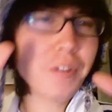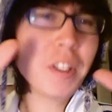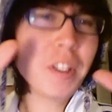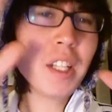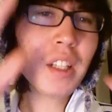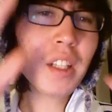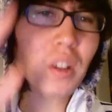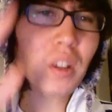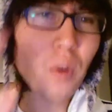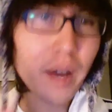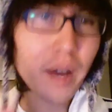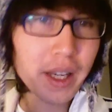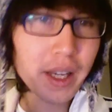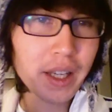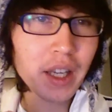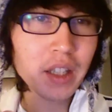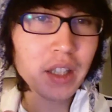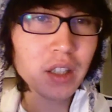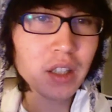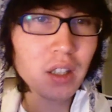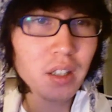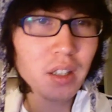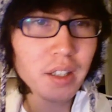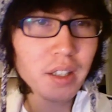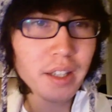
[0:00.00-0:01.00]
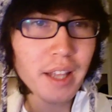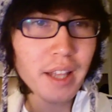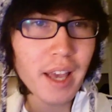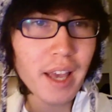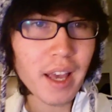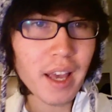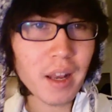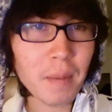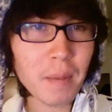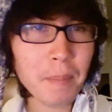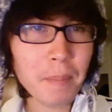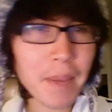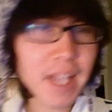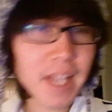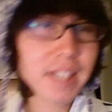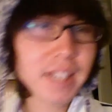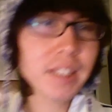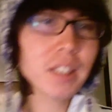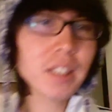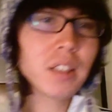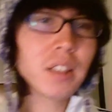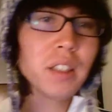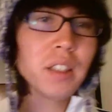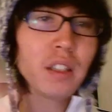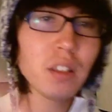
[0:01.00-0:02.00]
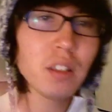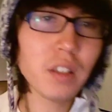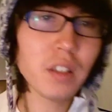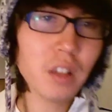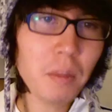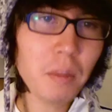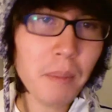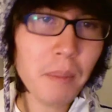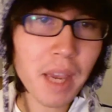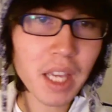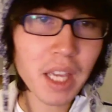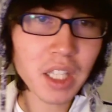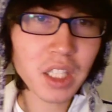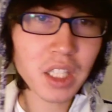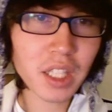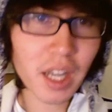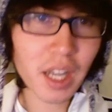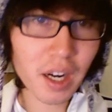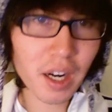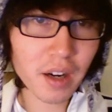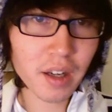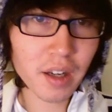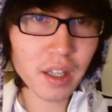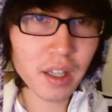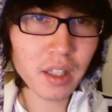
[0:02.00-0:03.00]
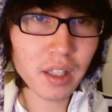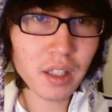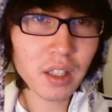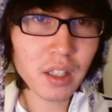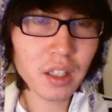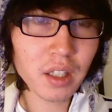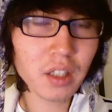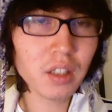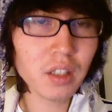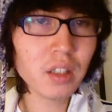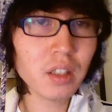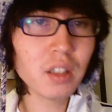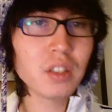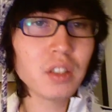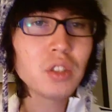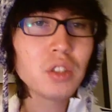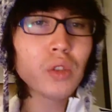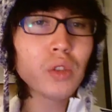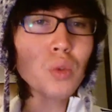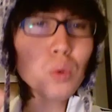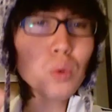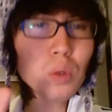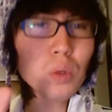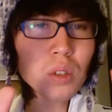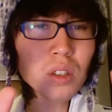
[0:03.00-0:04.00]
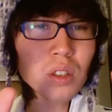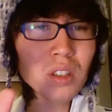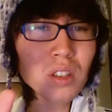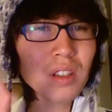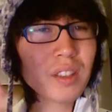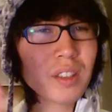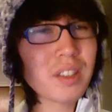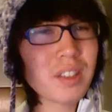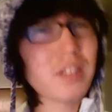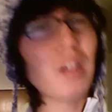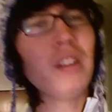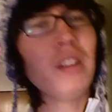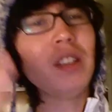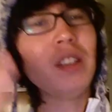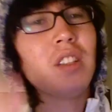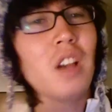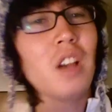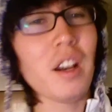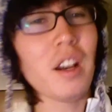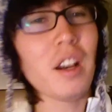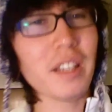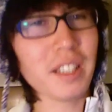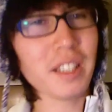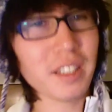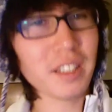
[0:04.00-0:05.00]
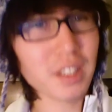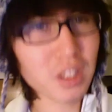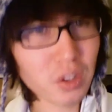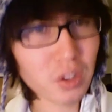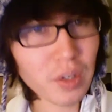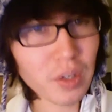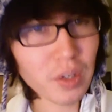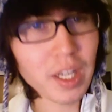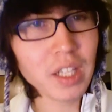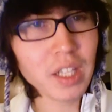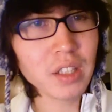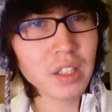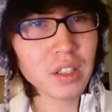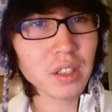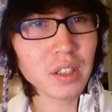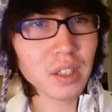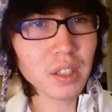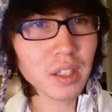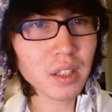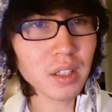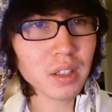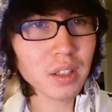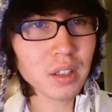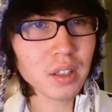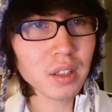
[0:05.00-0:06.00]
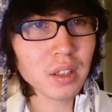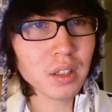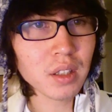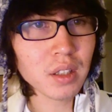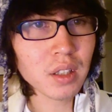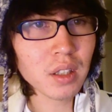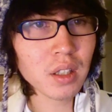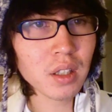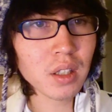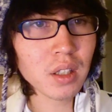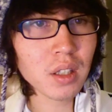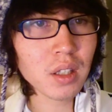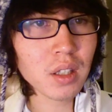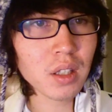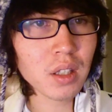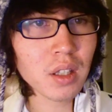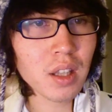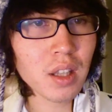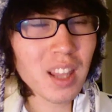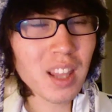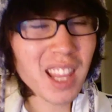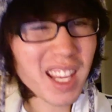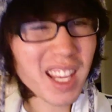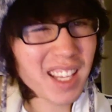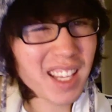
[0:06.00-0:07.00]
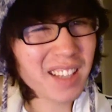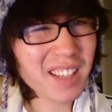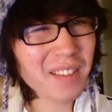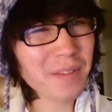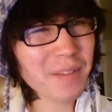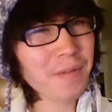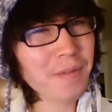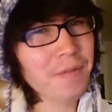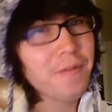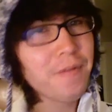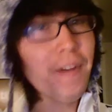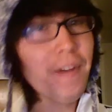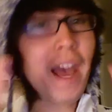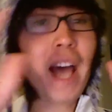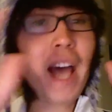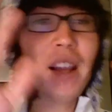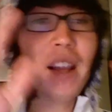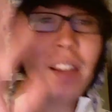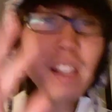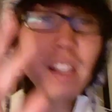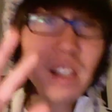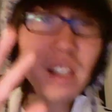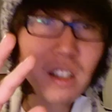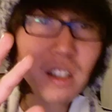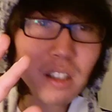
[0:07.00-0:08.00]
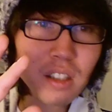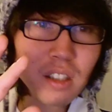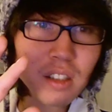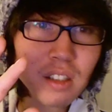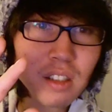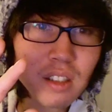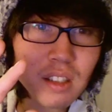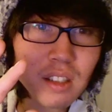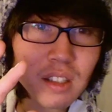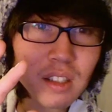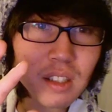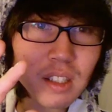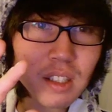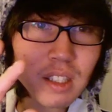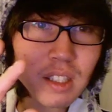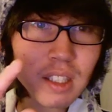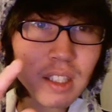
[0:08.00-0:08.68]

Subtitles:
if you didn't quite catch all of that, basically during the Meiji era, schoolgirls started talking strangely. Think Valley Girl